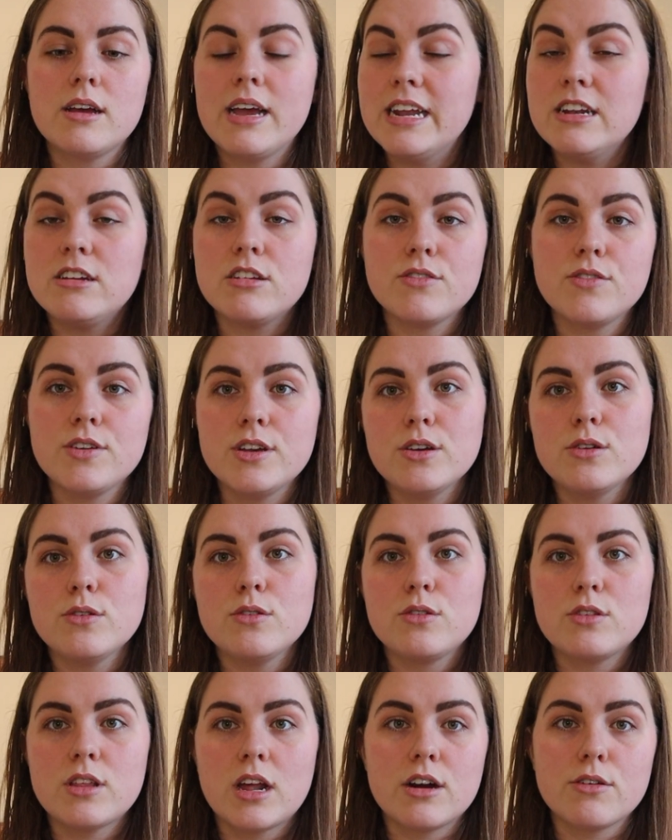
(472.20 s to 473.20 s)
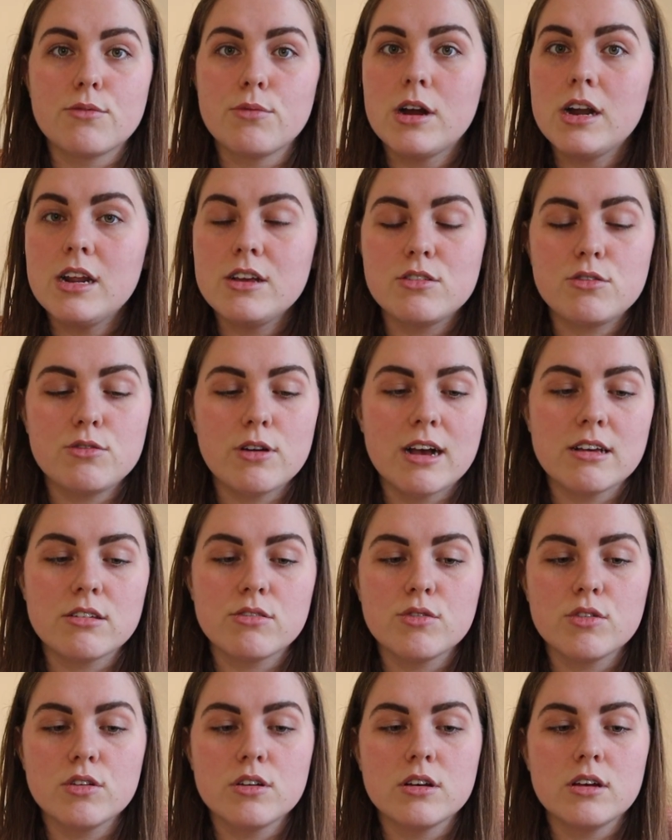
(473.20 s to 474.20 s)
interviews that are really
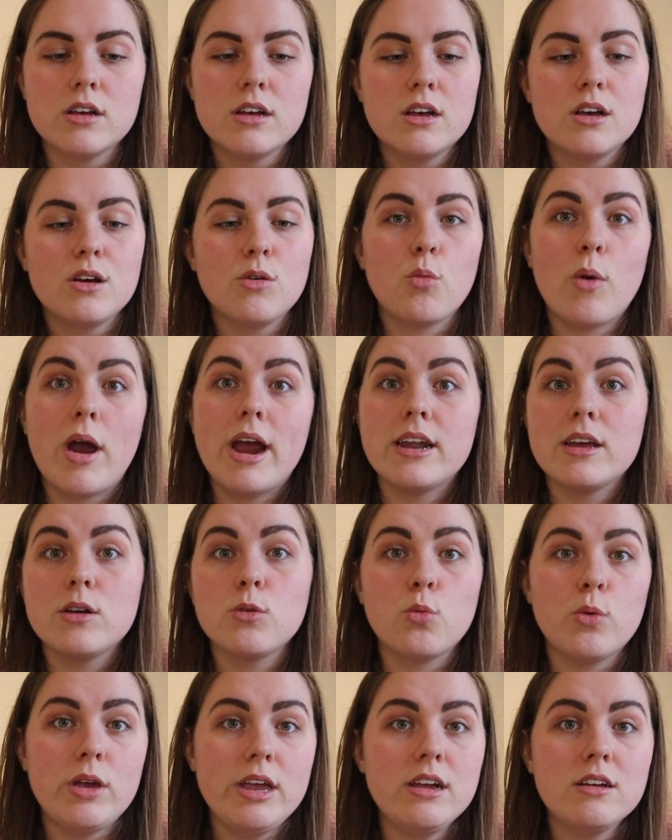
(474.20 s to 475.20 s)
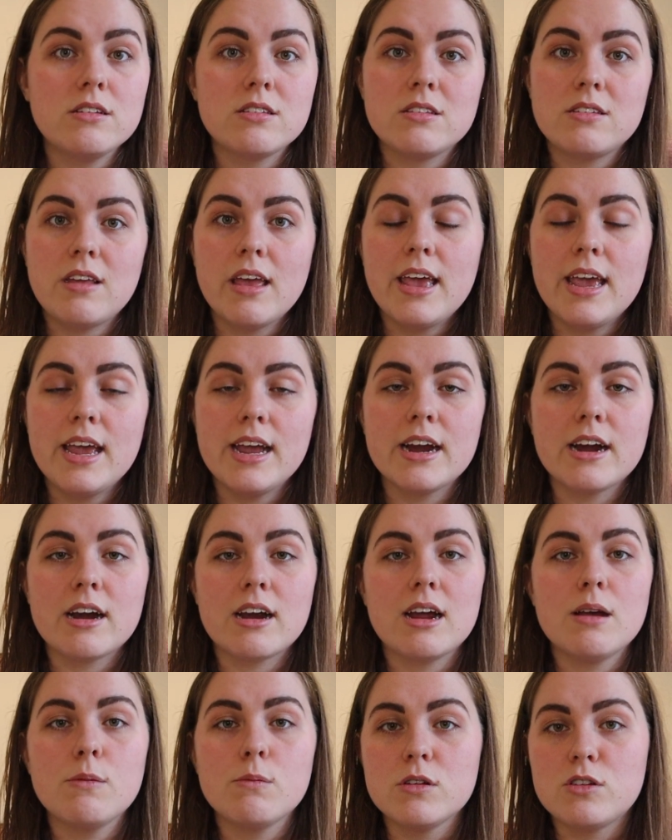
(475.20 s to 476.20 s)
stressful, waiting weeks to hear
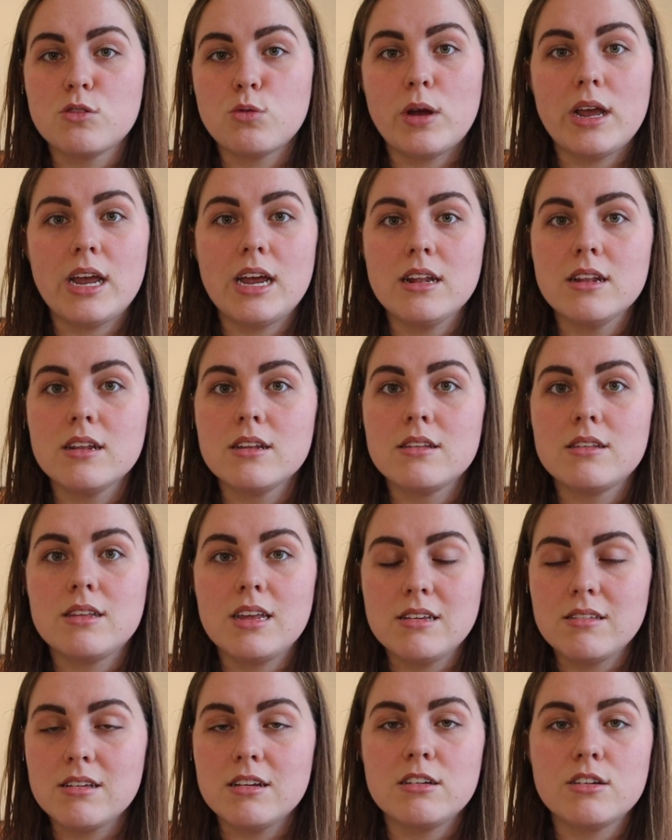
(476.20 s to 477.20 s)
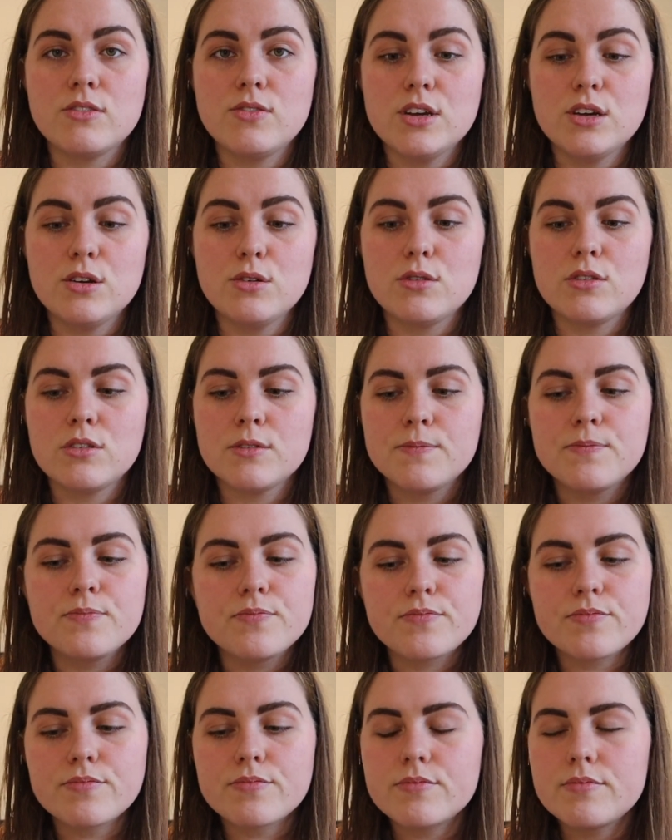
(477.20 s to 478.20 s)
in between these interviews.
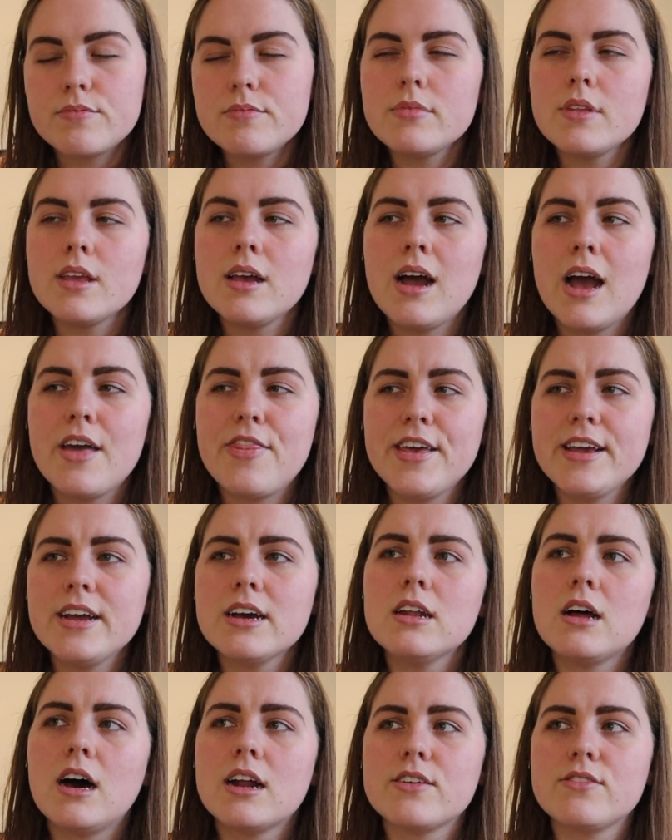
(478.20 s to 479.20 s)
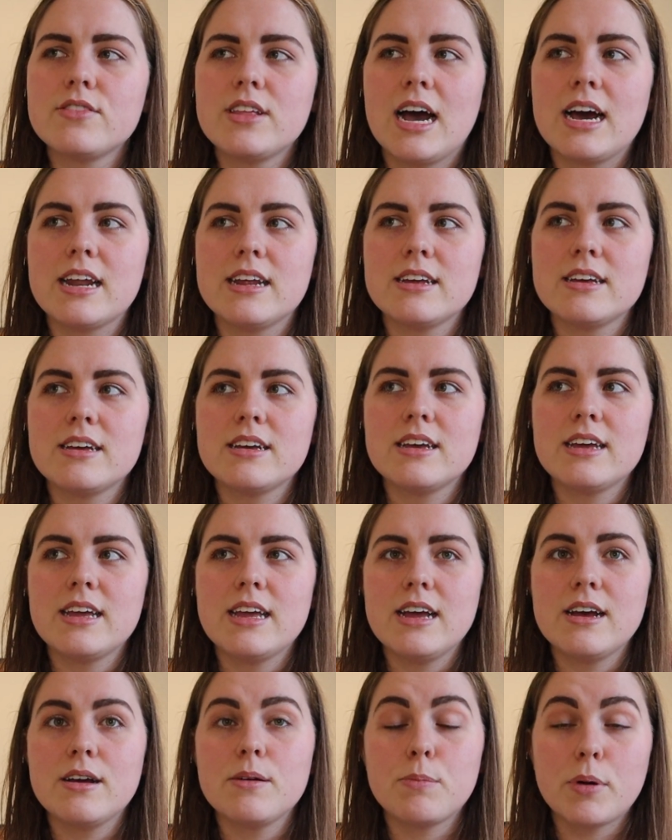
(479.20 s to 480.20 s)
I think a lot of that,
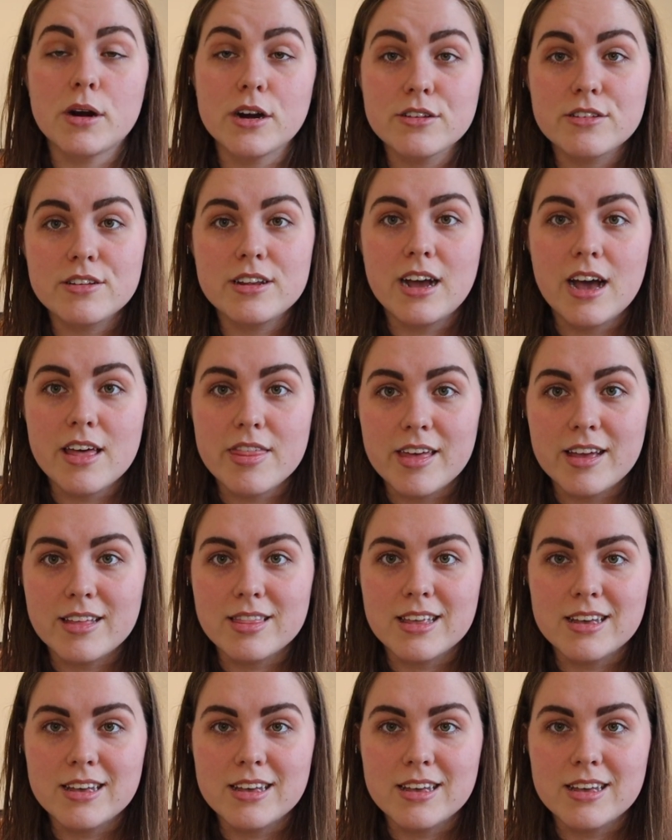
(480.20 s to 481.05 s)
personally, I think